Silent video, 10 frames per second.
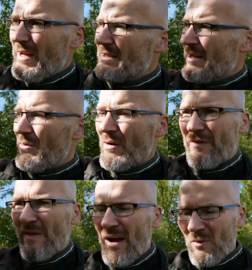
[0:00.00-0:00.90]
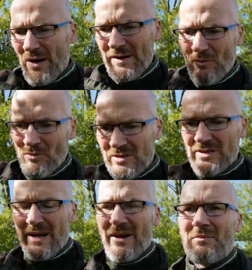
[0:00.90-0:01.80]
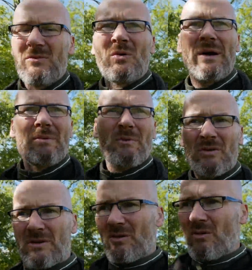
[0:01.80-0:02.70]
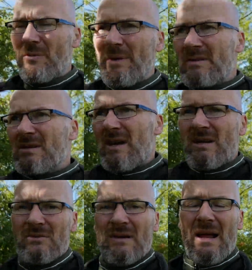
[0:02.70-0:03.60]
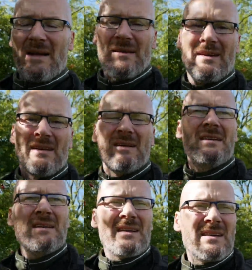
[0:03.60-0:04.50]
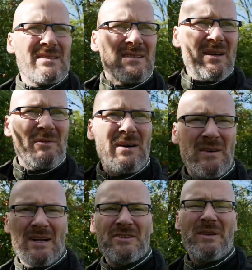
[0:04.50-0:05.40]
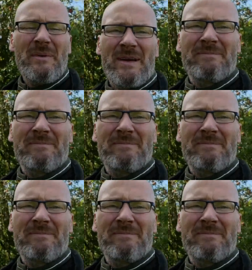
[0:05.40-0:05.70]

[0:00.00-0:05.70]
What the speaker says: I'd go over that way if I wanted to get home quick, but we're going to go on a big circle round. So I'll catch you in a bit.